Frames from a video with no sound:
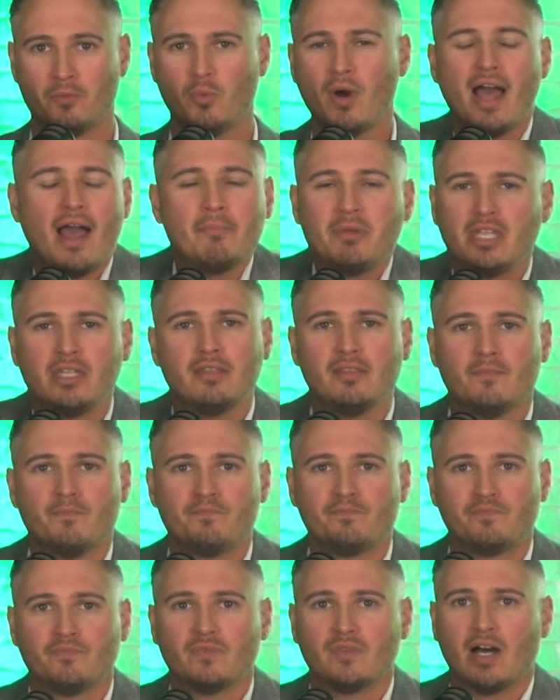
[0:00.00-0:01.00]
Why? I mean,
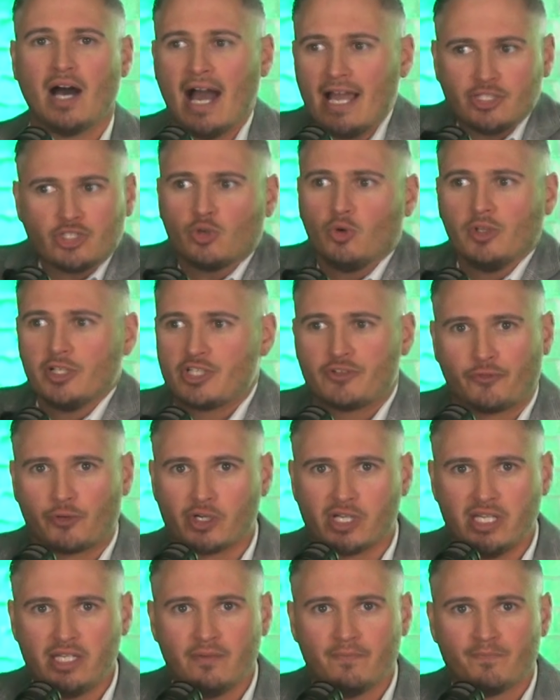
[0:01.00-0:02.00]
high school is
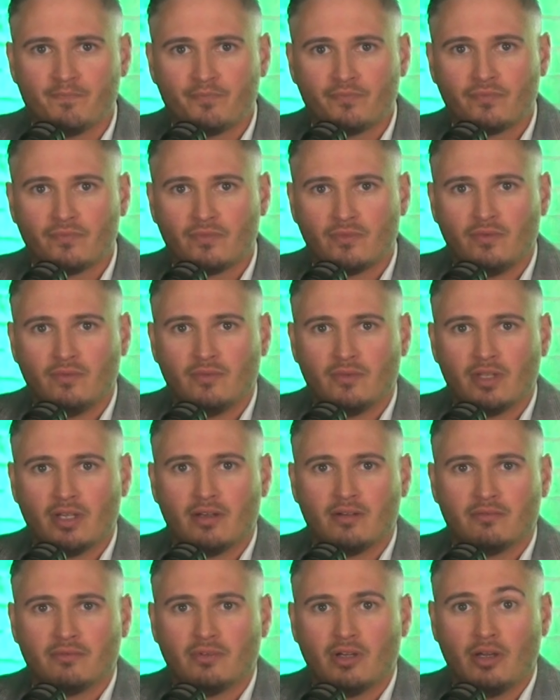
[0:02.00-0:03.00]
free.
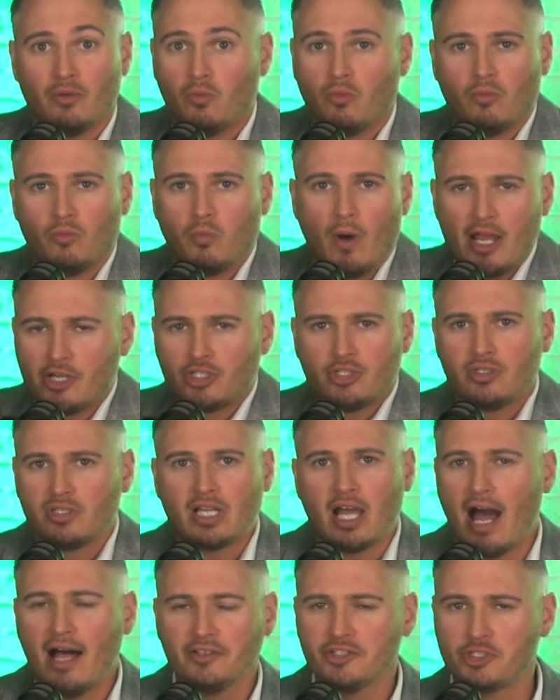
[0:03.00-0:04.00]
Why
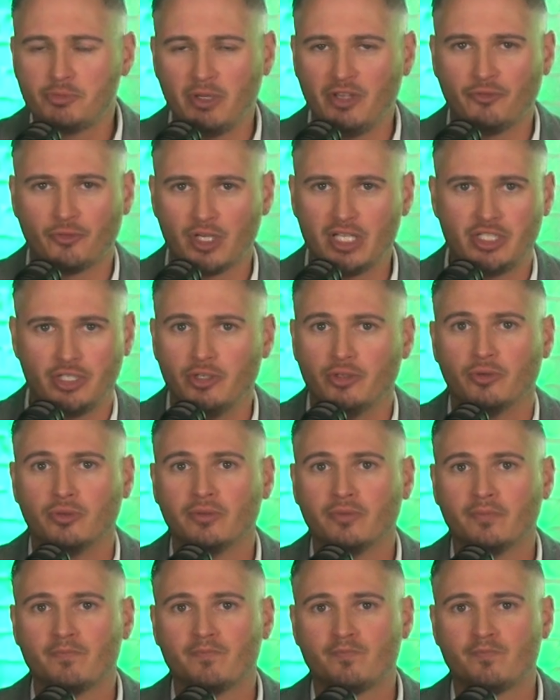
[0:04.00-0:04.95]
shouldn't college be free too?